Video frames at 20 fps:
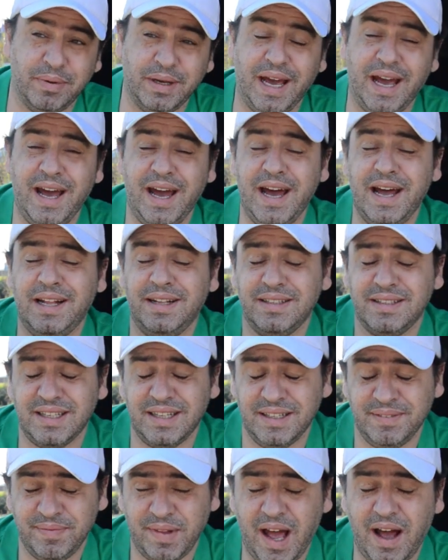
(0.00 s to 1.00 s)
And
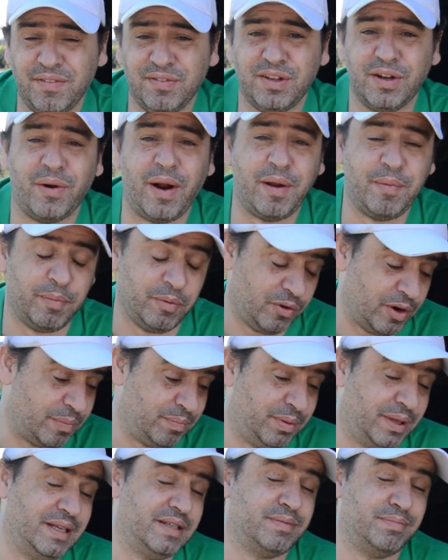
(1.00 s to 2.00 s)
after I
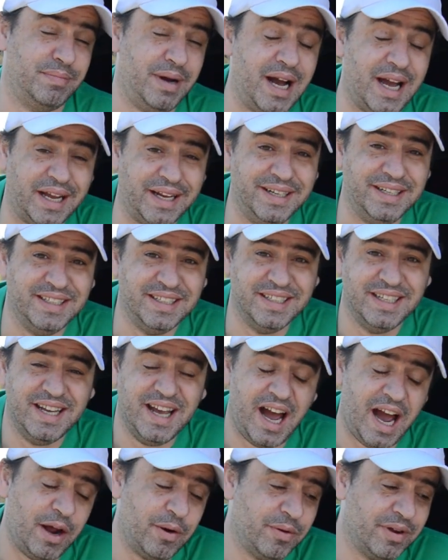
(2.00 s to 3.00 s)
replaced mine,
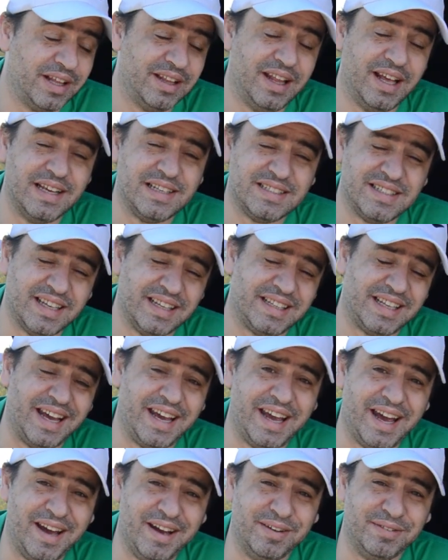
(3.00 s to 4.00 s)
I realized that I
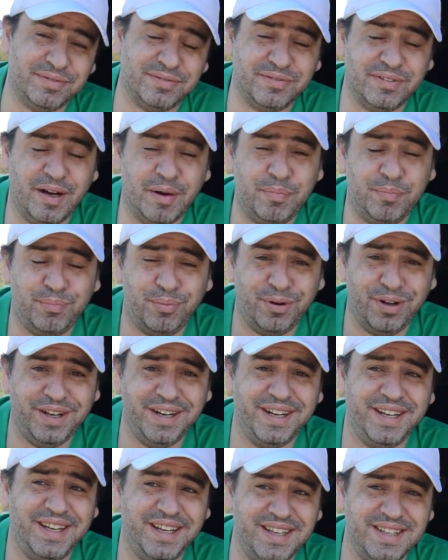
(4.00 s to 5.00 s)
have a
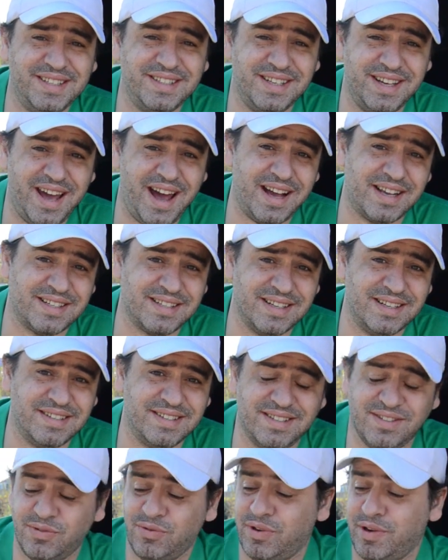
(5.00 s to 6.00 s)
pretty easy
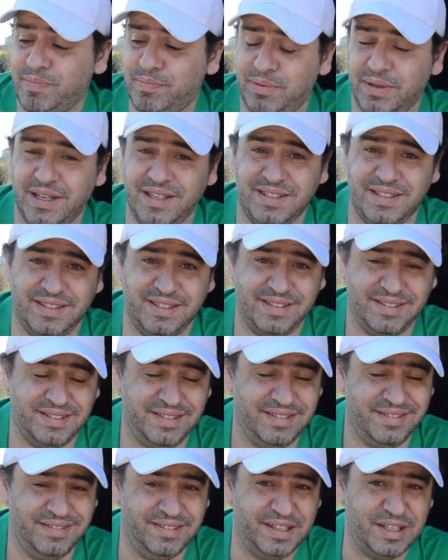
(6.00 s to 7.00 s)
access to replace
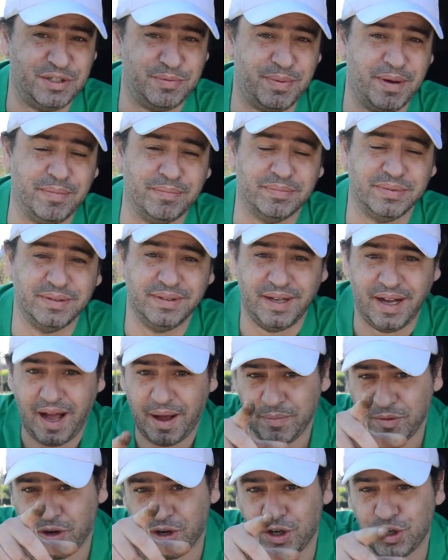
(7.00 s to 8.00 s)
this pump.
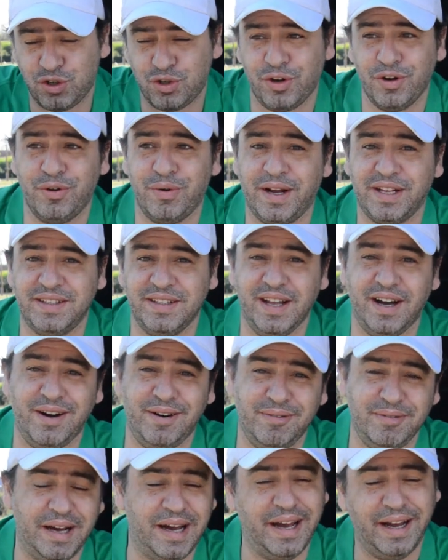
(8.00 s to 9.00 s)
I'm gonna show you right
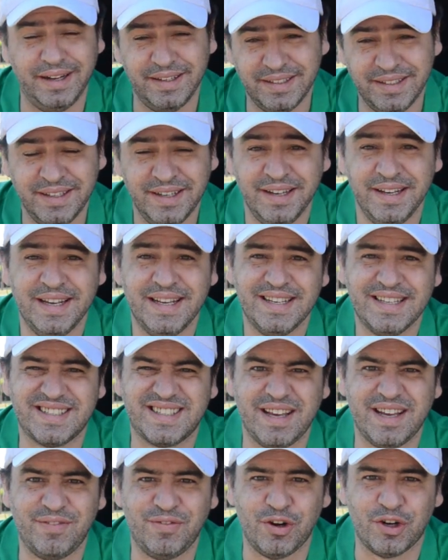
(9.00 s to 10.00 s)
now and
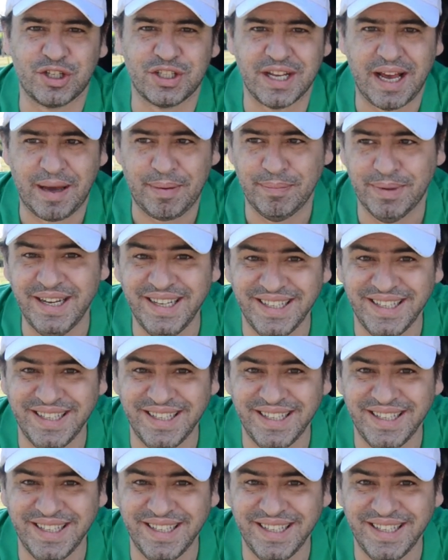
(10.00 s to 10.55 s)
save your time.